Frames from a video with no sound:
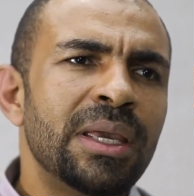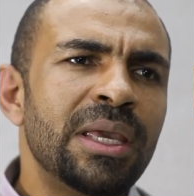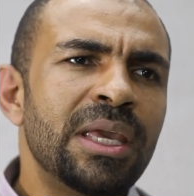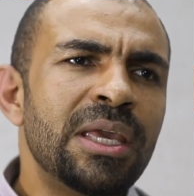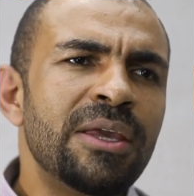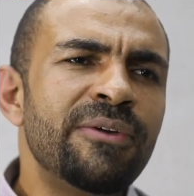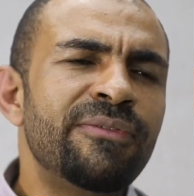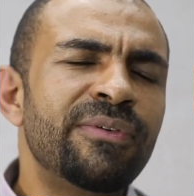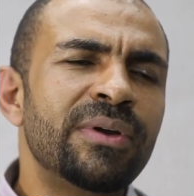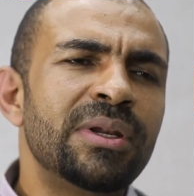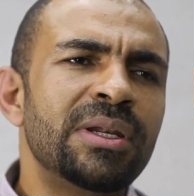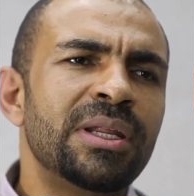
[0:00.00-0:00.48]

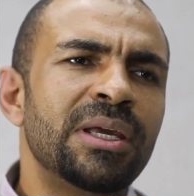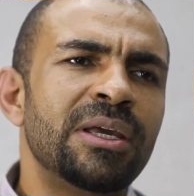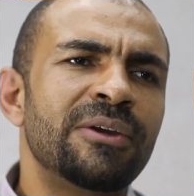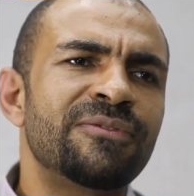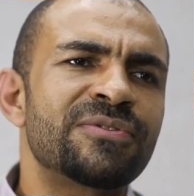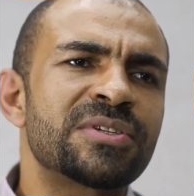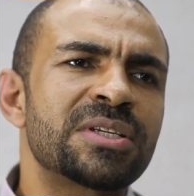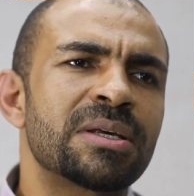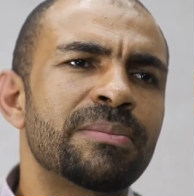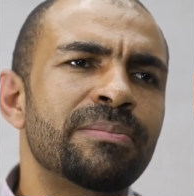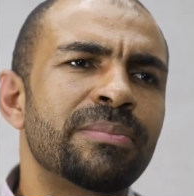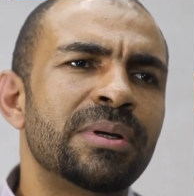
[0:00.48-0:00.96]
even
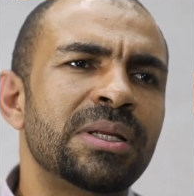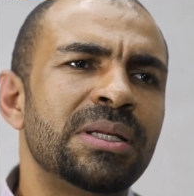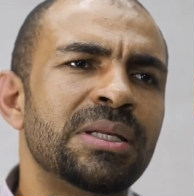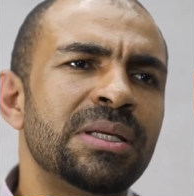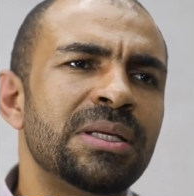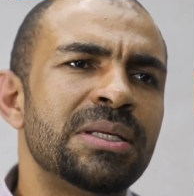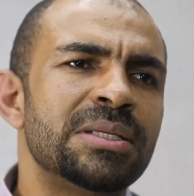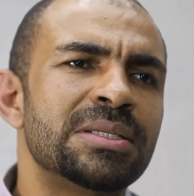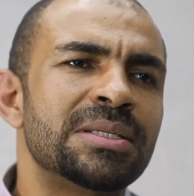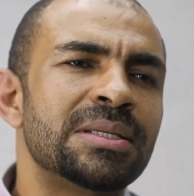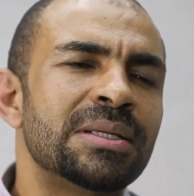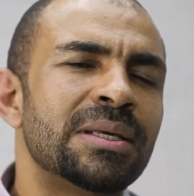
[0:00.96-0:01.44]
if
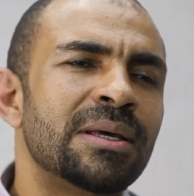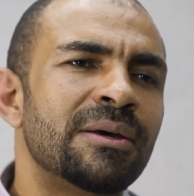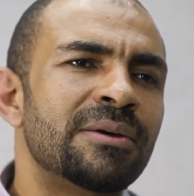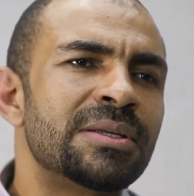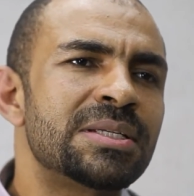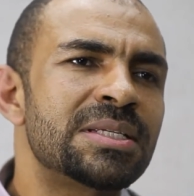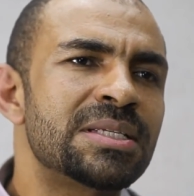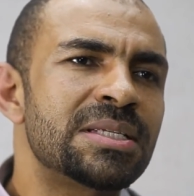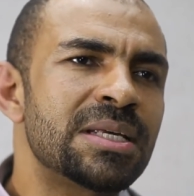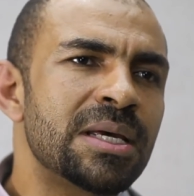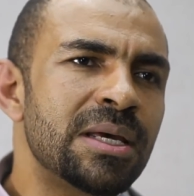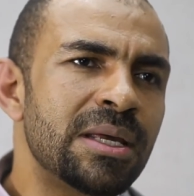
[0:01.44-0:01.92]
somebody's
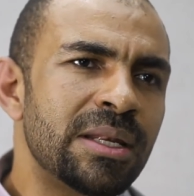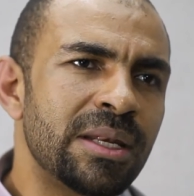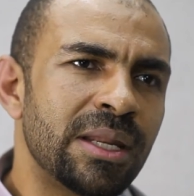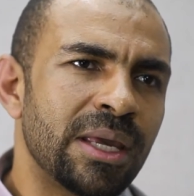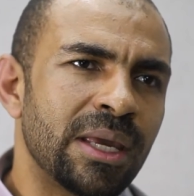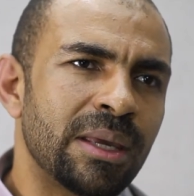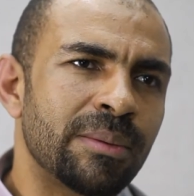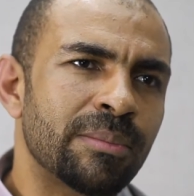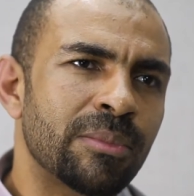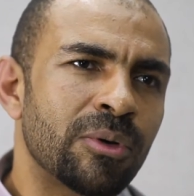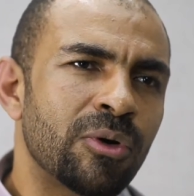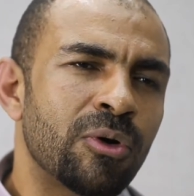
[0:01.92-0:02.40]

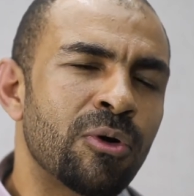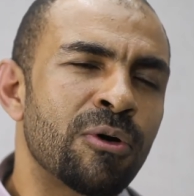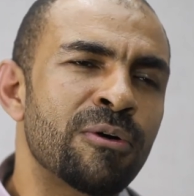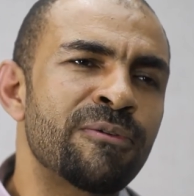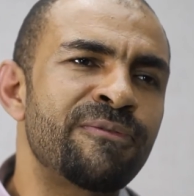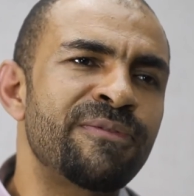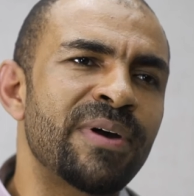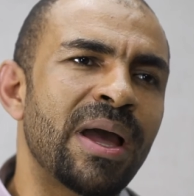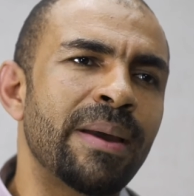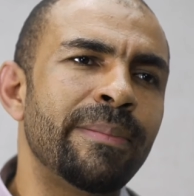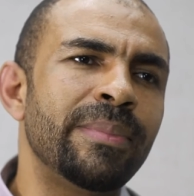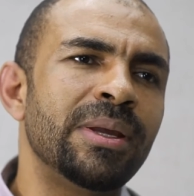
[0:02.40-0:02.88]
surname
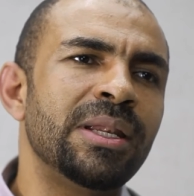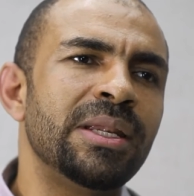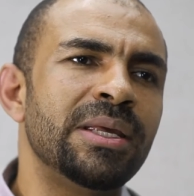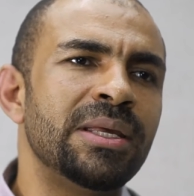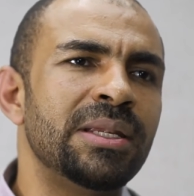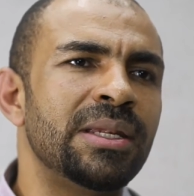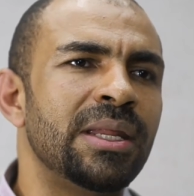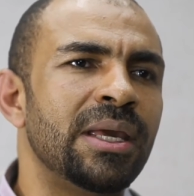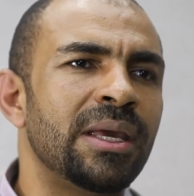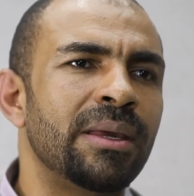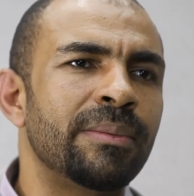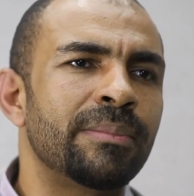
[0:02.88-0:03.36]
or
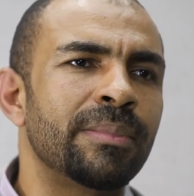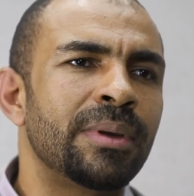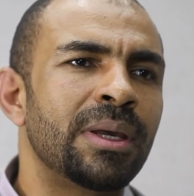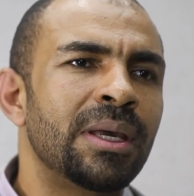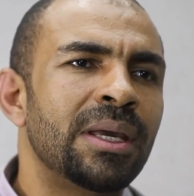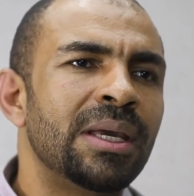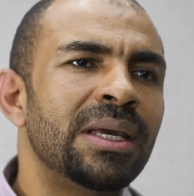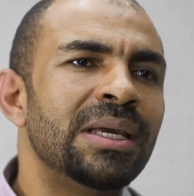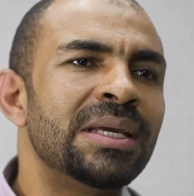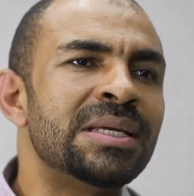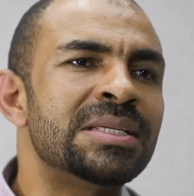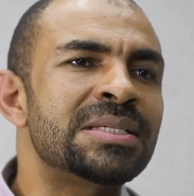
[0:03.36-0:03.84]
family name
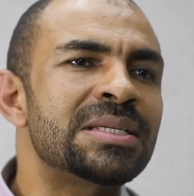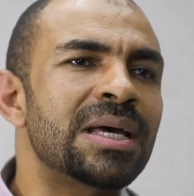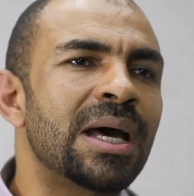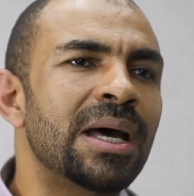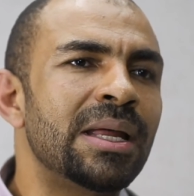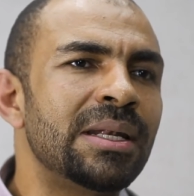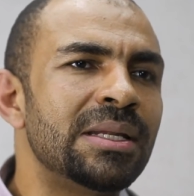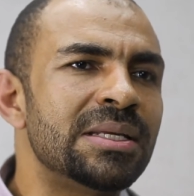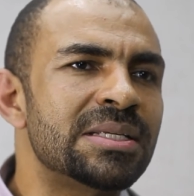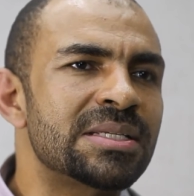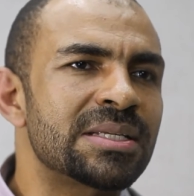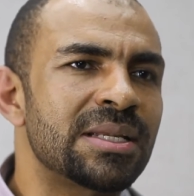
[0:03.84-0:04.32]
is
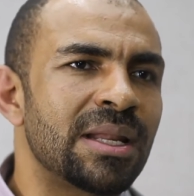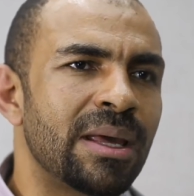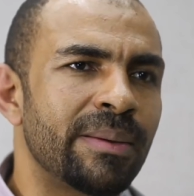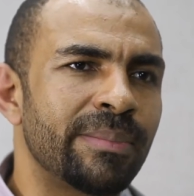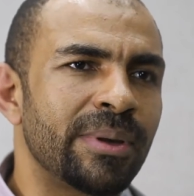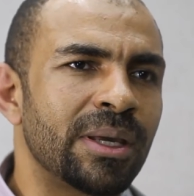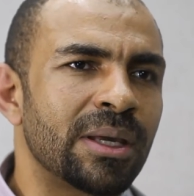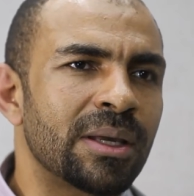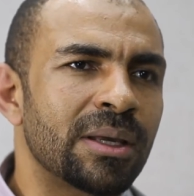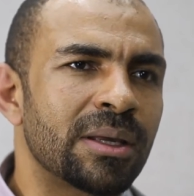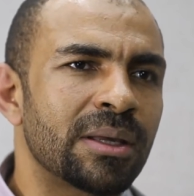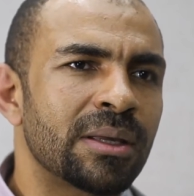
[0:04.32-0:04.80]

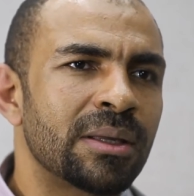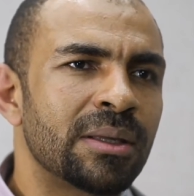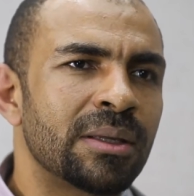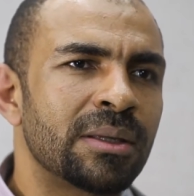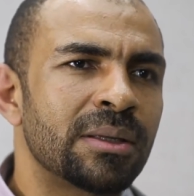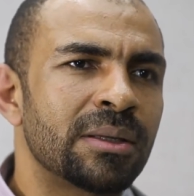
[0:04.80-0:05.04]
un-Islamic,